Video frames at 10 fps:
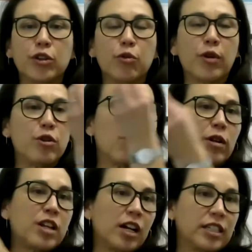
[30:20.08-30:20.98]
when you go and
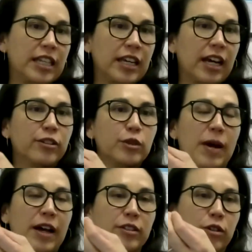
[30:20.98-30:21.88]
talk to the other
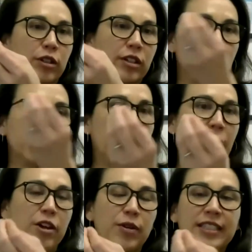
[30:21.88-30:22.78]
spouse or the other
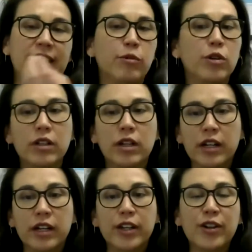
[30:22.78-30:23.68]
parent, you can say, well,
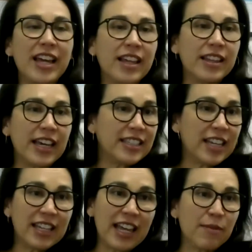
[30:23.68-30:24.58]
they
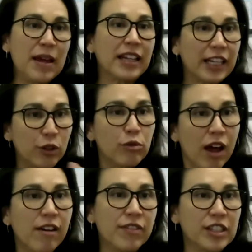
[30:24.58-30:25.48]
say, they admit, like, you
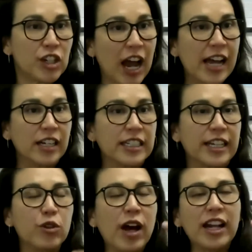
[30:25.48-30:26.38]
love this child. Like,
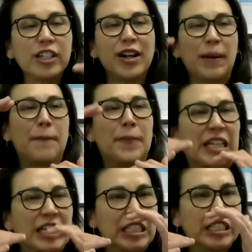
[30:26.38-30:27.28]
you got to try to
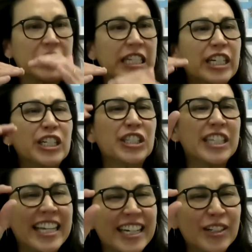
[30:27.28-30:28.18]
build
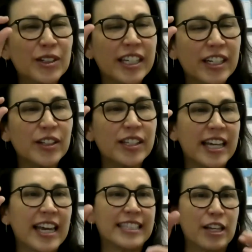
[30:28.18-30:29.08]
little
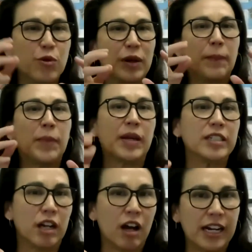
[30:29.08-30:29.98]
things that you can build
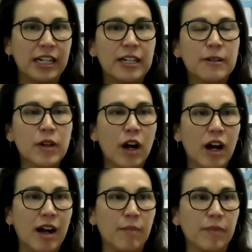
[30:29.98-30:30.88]
on,
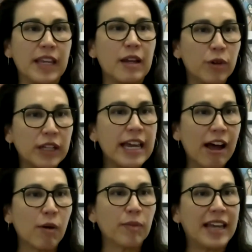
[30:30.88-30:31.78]
can really
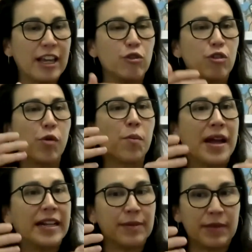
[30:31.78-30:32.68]
help get you the
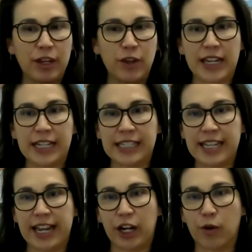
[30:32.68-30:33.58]
momentum that you need to
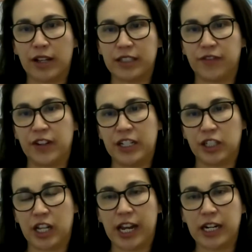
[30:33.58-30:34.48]
take it across the finish
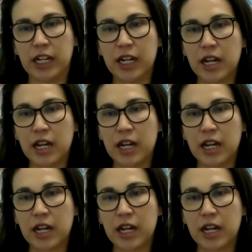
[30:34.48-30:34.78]
line.